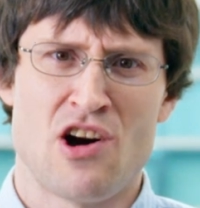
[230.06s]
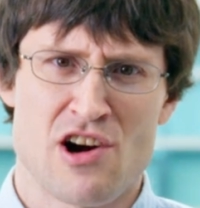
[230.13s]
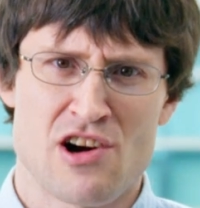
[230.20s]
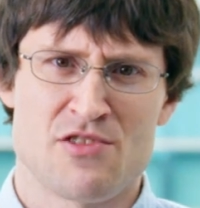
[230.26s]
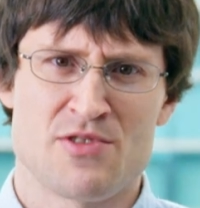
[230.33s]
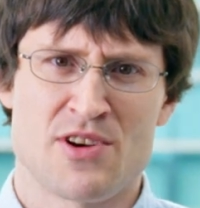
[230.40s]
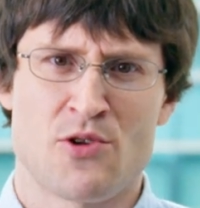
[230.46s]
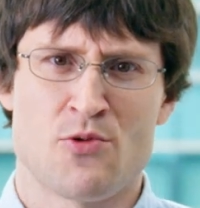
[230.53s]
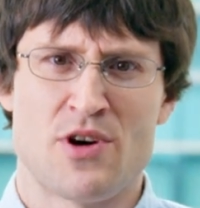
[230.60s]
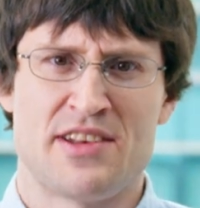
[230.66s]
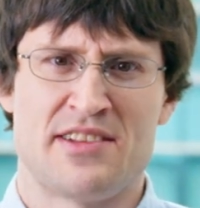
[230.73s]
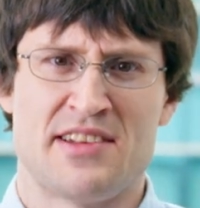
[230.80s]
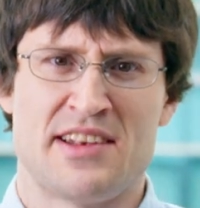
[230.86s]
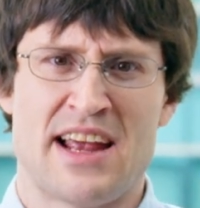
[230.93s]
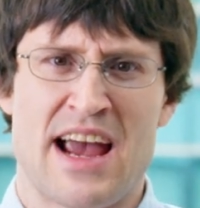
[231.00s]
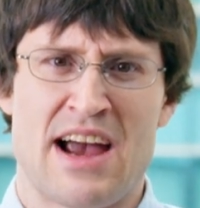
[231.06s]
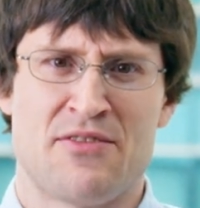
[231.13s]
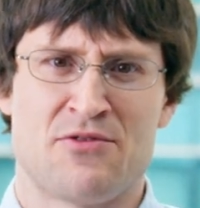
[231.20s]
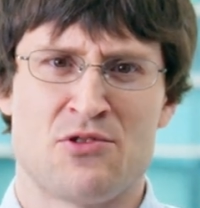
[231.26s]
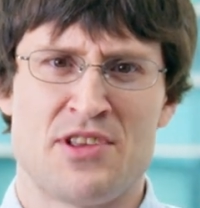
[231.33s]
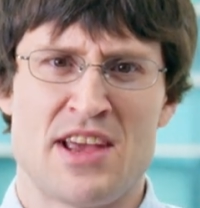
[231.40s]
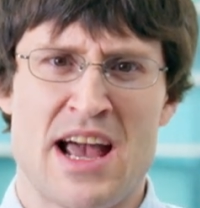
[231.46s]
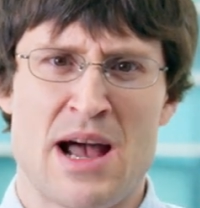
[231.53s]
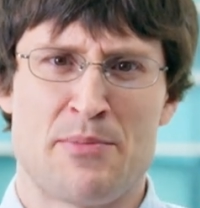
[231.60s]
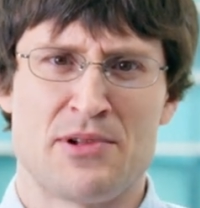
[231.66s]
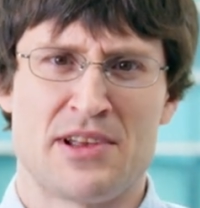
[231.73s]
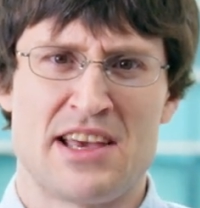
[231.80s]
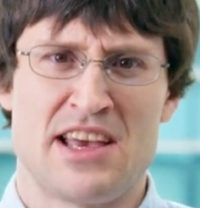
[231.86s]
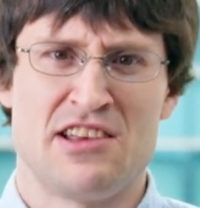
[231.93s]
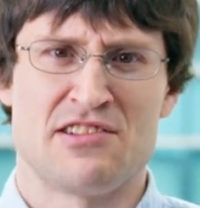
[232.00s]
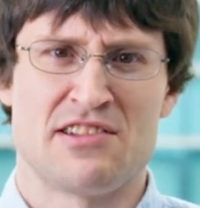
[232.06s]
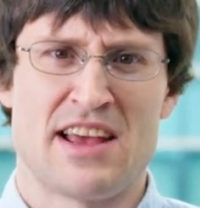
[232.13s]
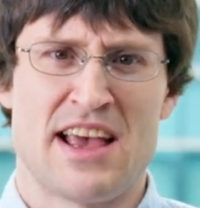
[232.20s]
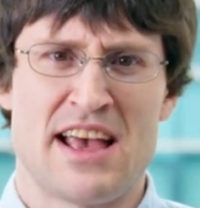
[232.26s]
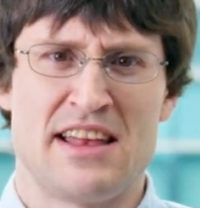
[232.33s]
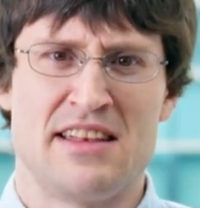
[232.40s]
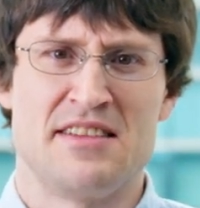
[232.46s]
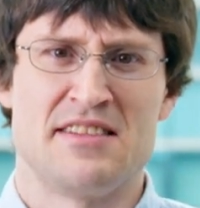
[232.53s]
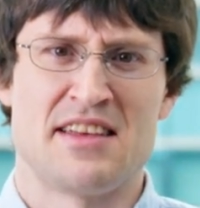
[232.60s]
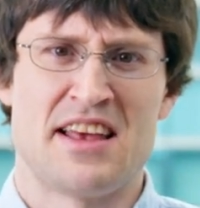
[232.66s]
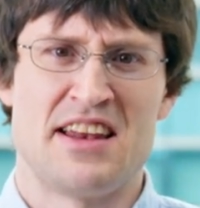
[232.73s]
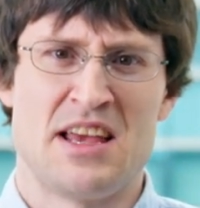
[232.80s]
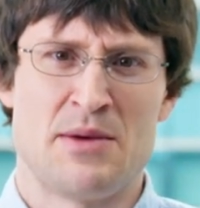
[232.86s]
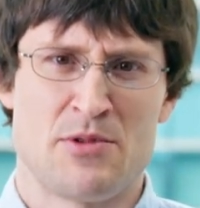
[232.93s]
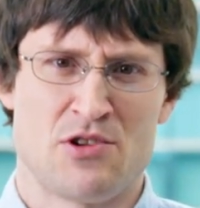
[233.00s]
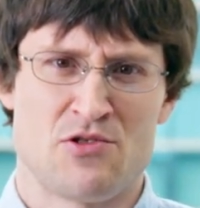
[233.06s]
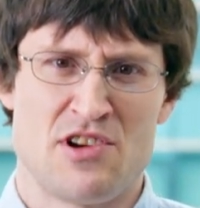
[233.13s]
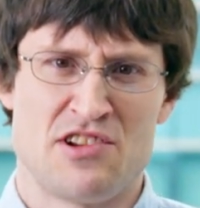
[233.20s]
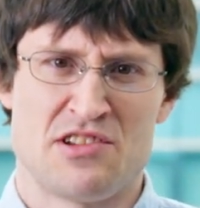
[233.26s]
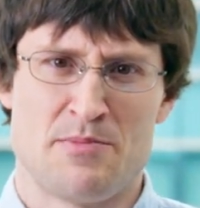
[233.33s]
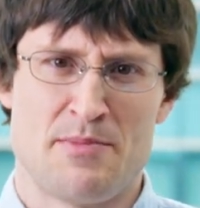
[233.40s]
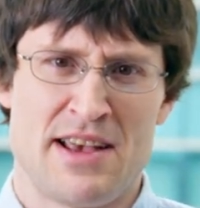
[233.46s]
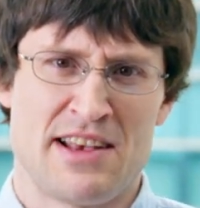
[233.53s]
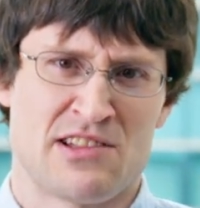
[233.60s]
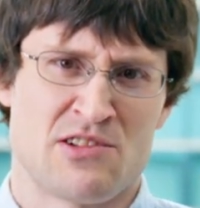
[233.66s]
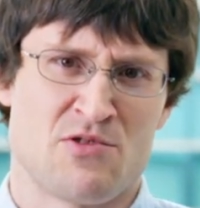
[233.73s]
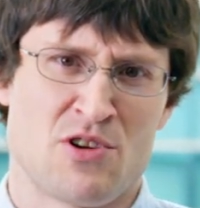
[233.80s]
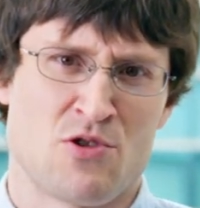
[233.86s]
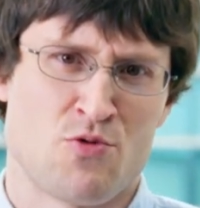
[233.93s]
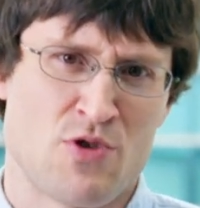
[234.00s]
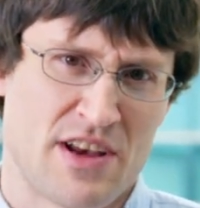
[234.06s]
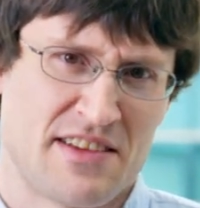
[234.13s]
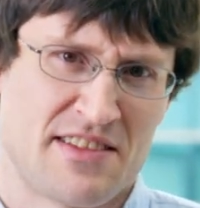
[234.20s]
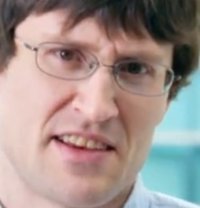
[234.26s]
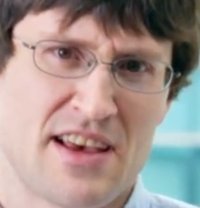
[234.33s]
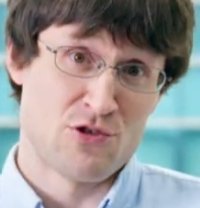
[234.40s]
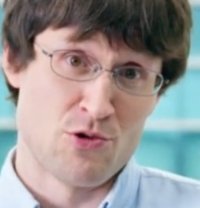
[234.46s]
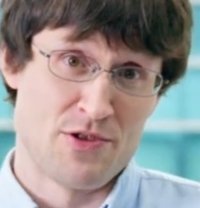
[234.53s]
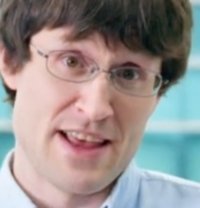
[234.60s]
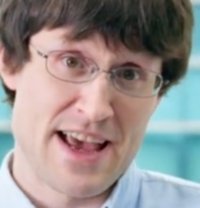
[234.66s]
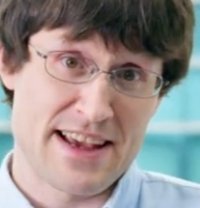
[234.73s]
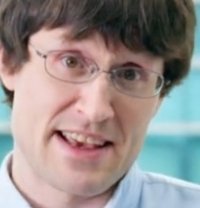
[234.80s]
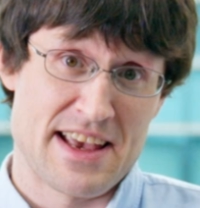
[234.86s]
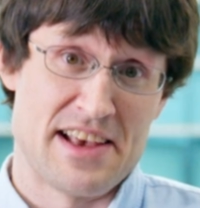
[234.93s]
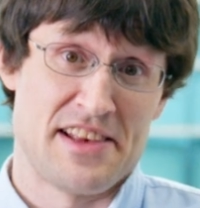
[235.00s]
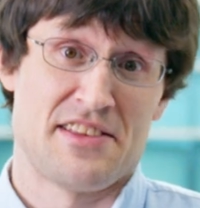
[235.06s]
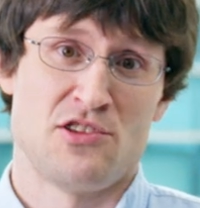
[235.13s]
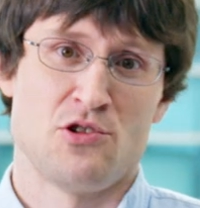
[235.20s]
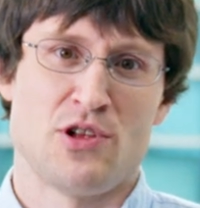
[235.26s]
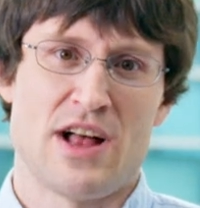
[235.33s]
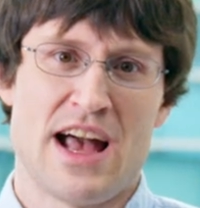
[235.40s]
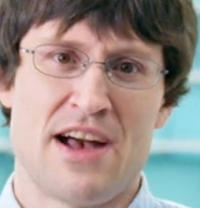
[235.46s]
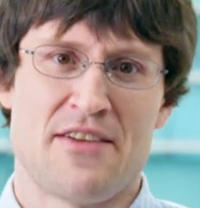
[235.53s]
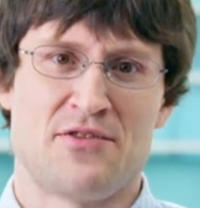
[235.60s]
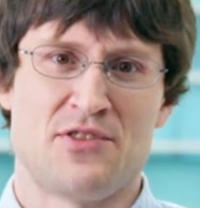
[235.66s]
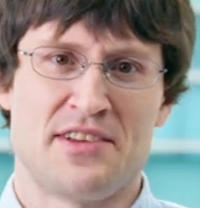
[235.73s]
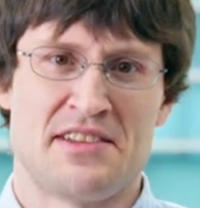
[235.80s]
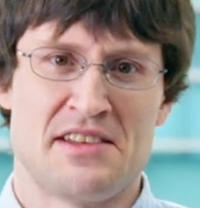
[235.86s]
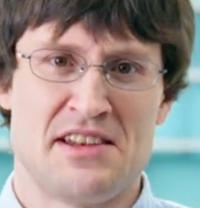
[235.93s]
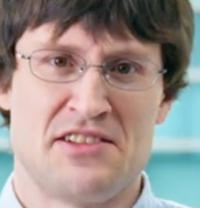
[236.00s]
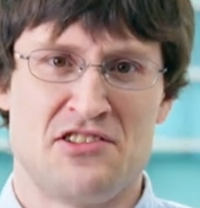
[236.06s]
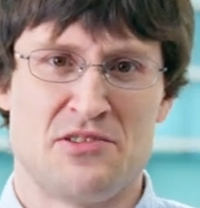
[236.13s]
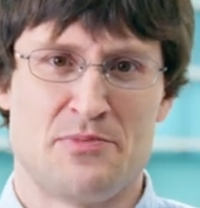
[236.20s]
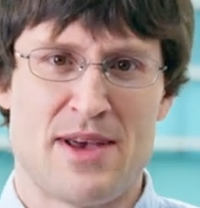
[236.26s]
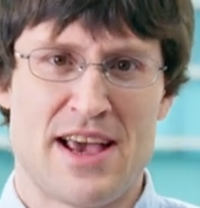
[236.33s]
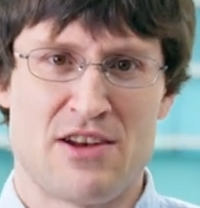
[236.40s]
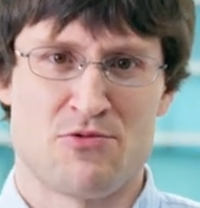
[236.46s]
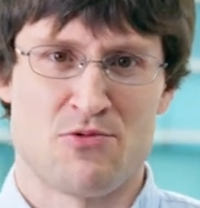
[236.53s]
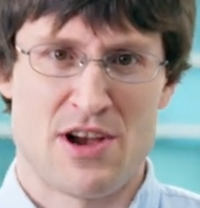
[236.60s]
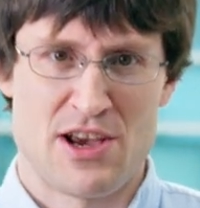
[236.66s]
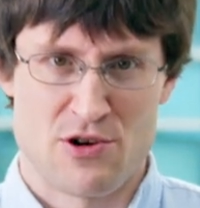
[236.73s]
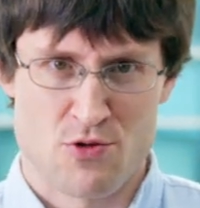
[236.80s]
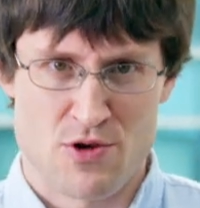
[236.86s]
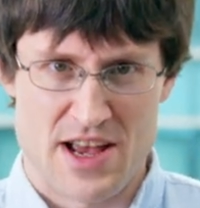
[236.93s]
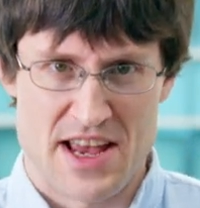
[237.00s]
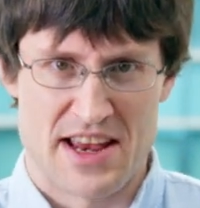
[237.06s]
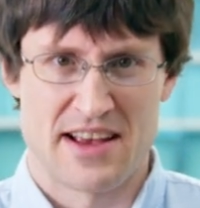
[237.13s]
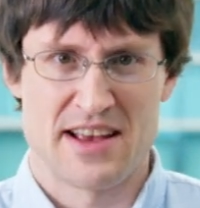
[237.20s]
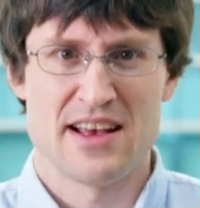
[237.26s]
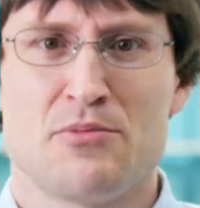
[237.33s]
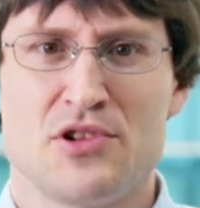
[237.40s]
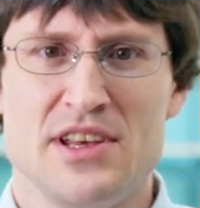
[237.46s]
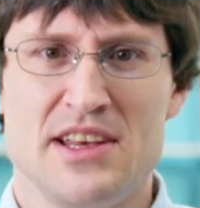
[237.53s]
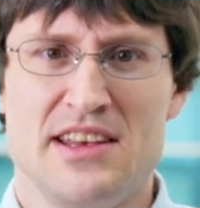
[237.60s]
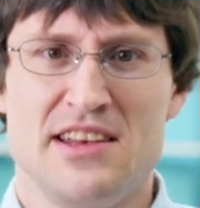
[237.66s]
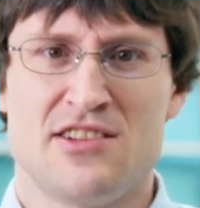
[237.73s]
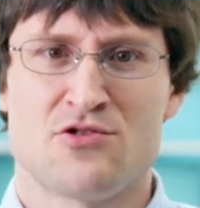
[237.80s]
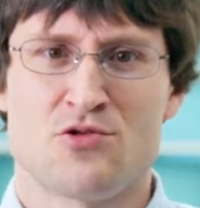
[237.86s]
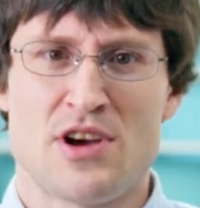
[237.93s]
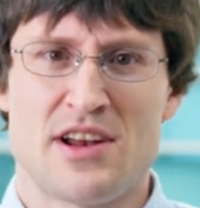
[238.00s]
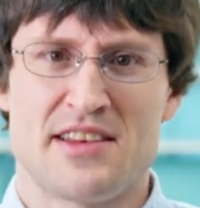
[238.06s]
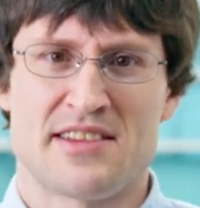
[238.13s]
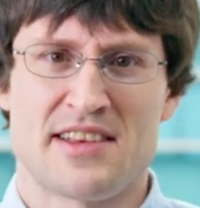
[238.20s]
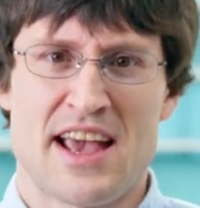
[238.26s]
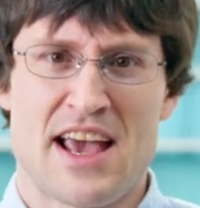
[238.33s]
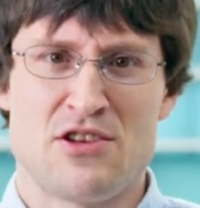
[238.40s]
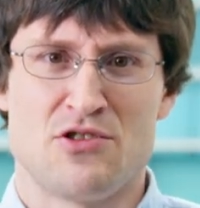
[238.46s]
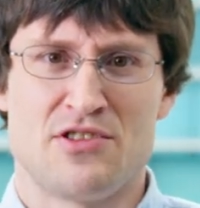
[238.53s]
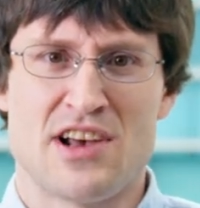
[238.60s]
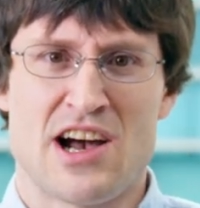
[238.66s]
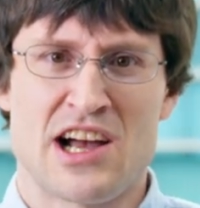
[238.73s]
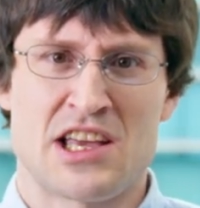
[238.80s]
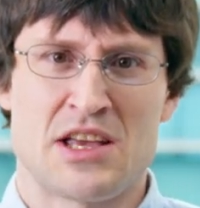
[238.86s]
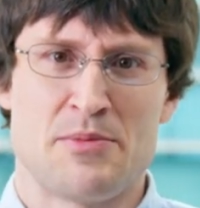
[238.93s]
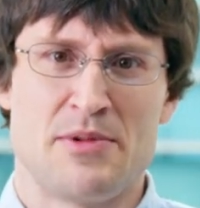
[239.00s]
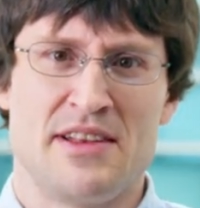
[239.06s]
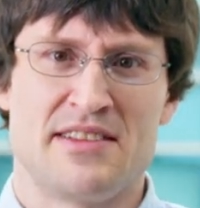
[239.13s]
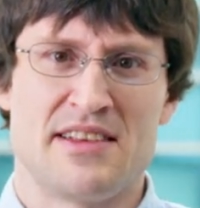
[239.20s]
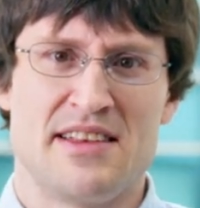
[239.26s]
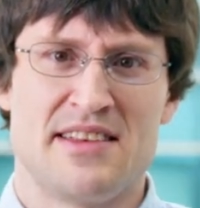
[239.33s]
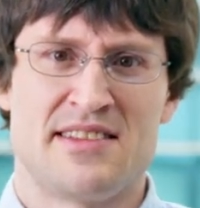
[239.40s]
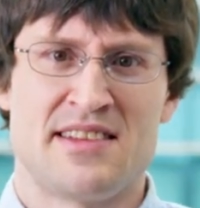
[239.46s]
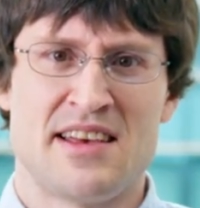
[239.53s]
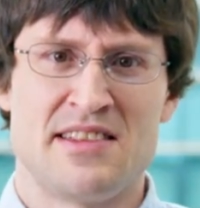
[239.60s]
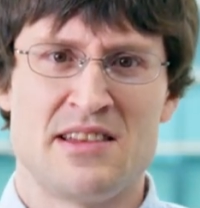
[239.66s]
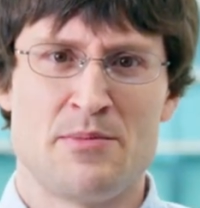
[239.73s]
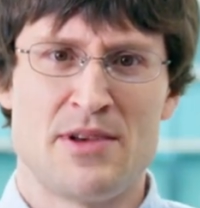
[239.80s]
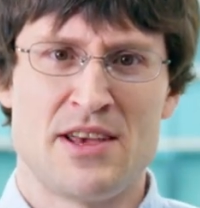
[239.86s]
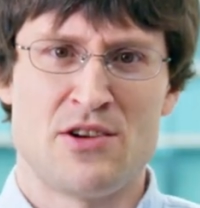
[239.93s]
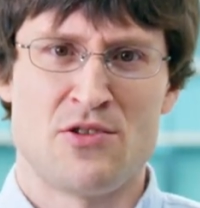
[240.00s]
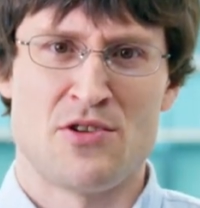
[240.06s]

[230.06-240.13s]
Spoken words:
are requested after the application ends and immigration makes a request. So in that case, you'll have to send it to Japan right away. Please try to scan your documents and send them in